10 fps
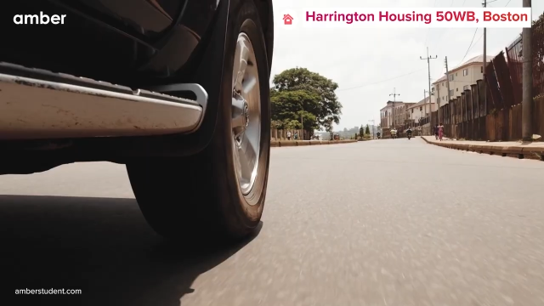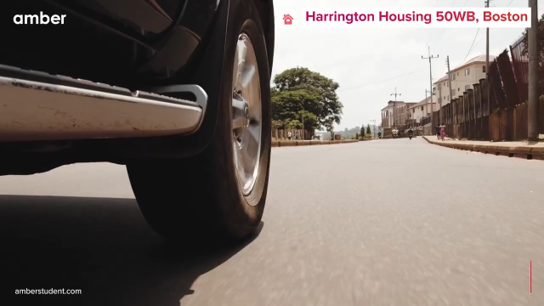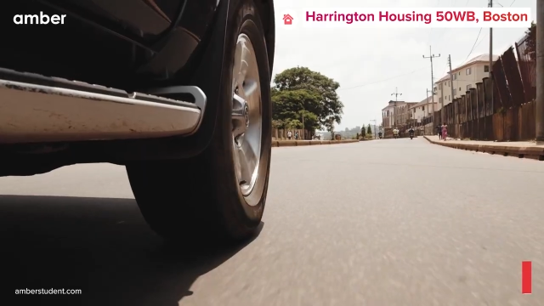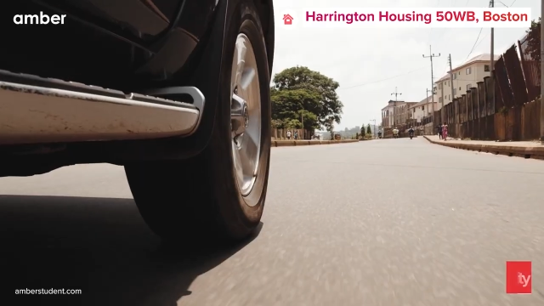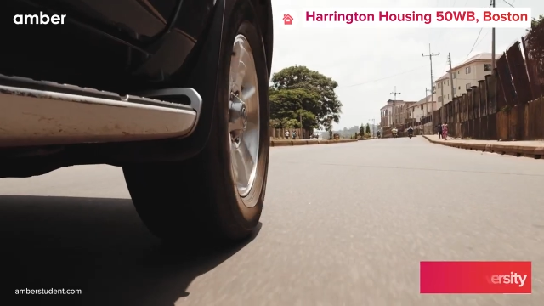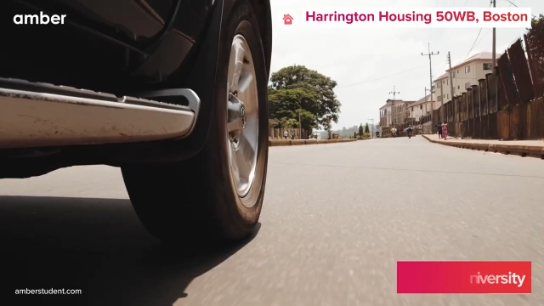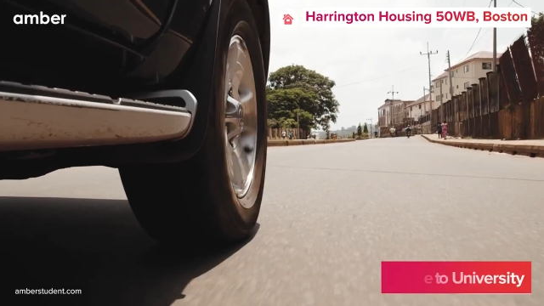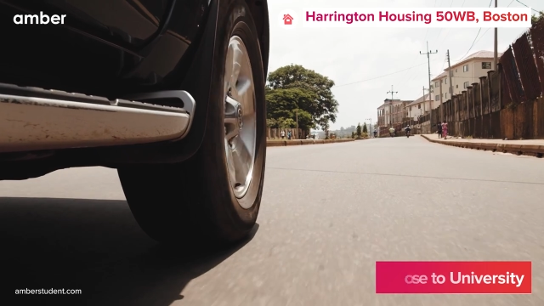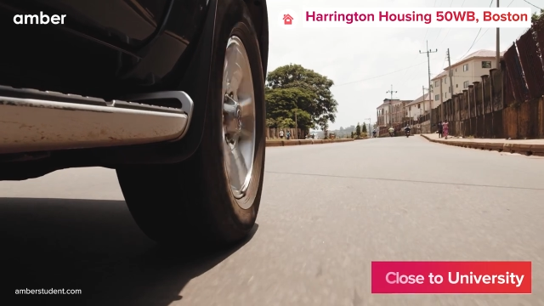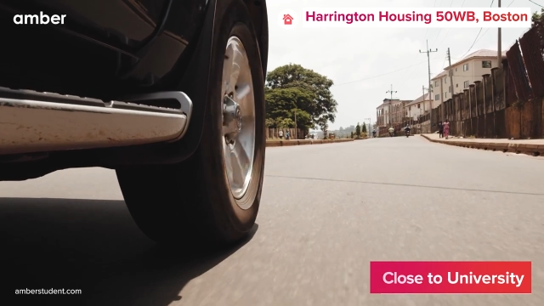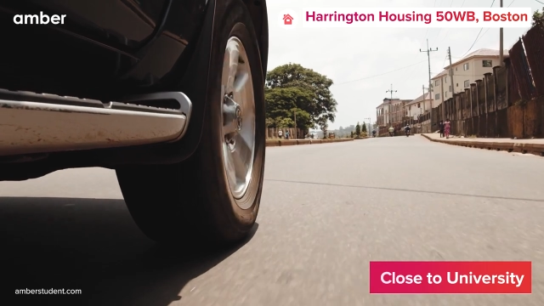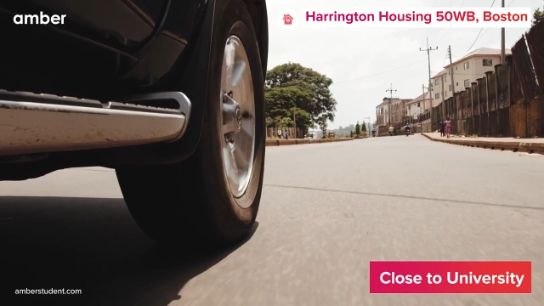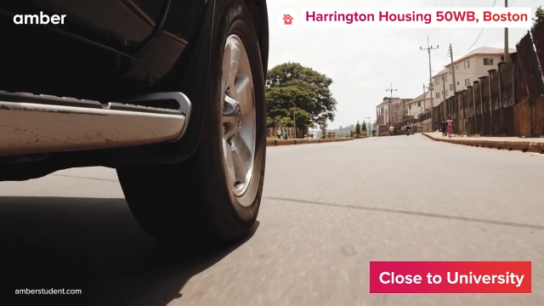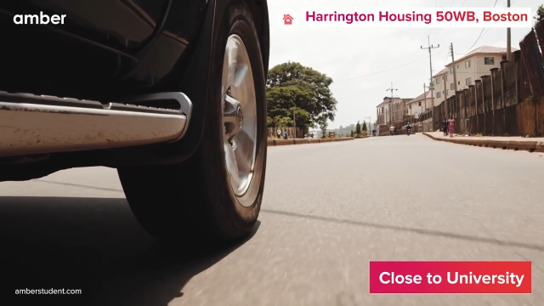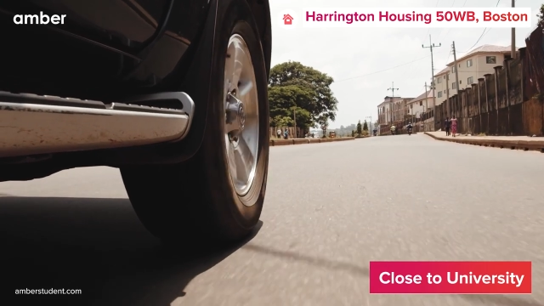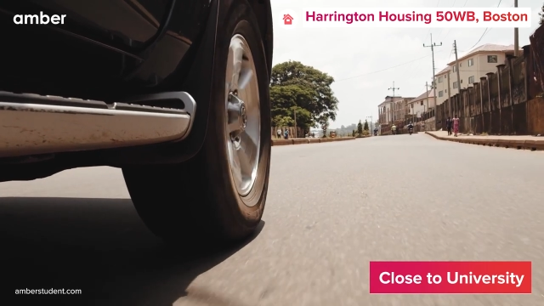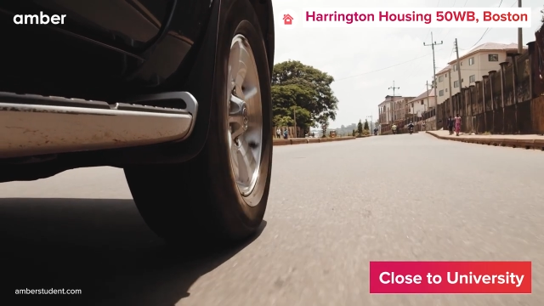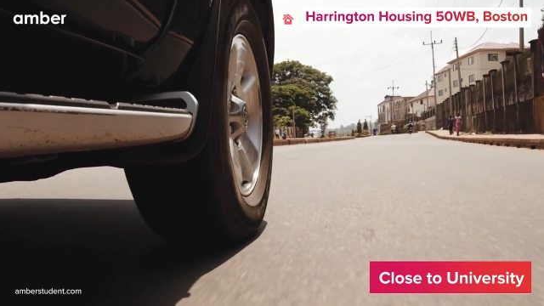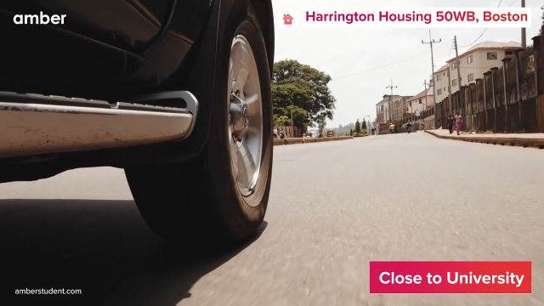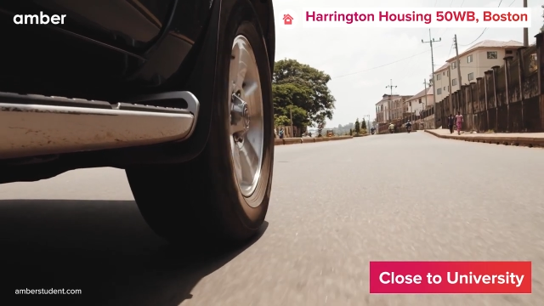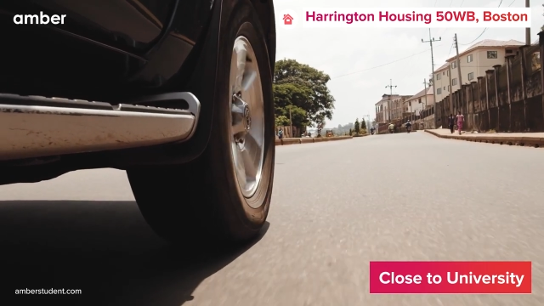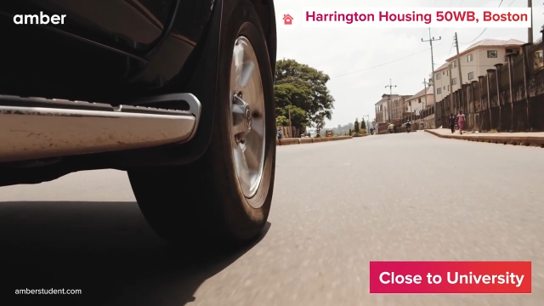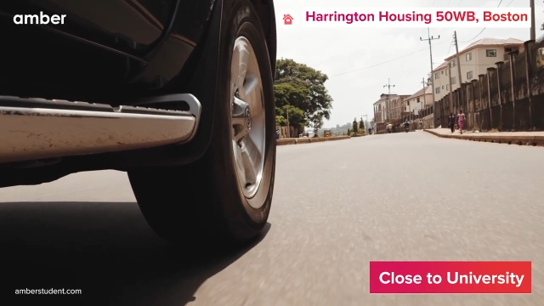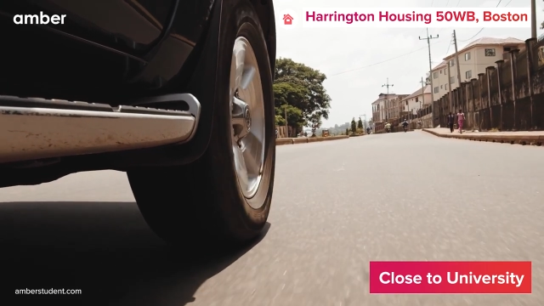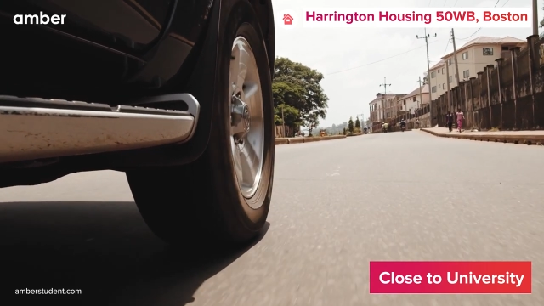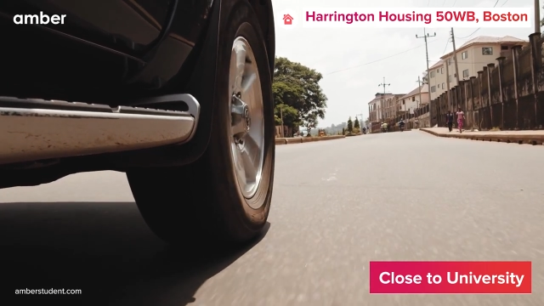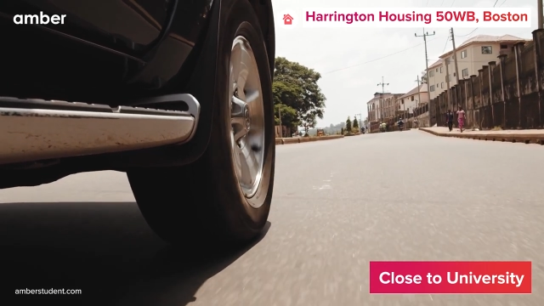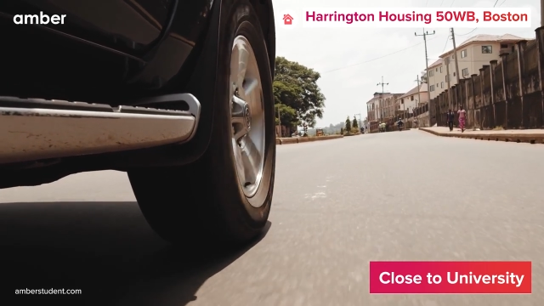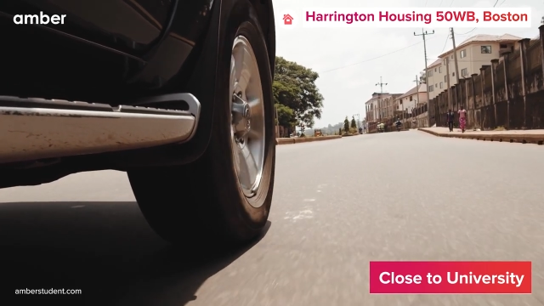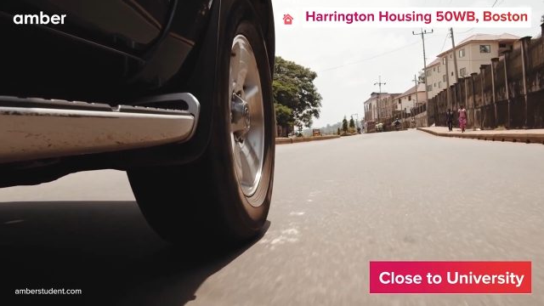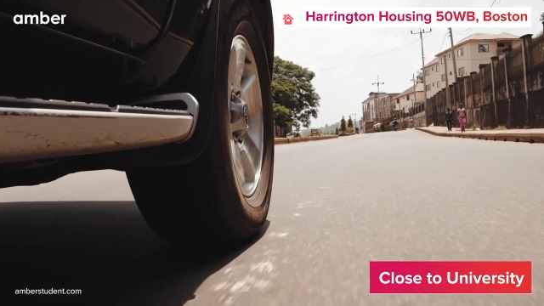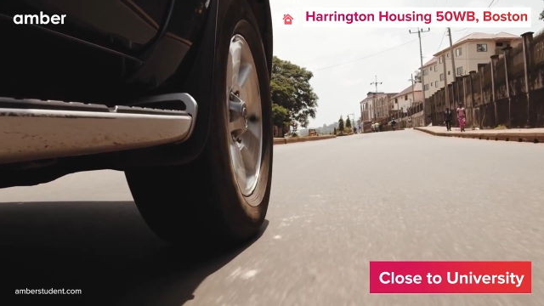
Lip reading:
No face is visible, so there are no lips to read.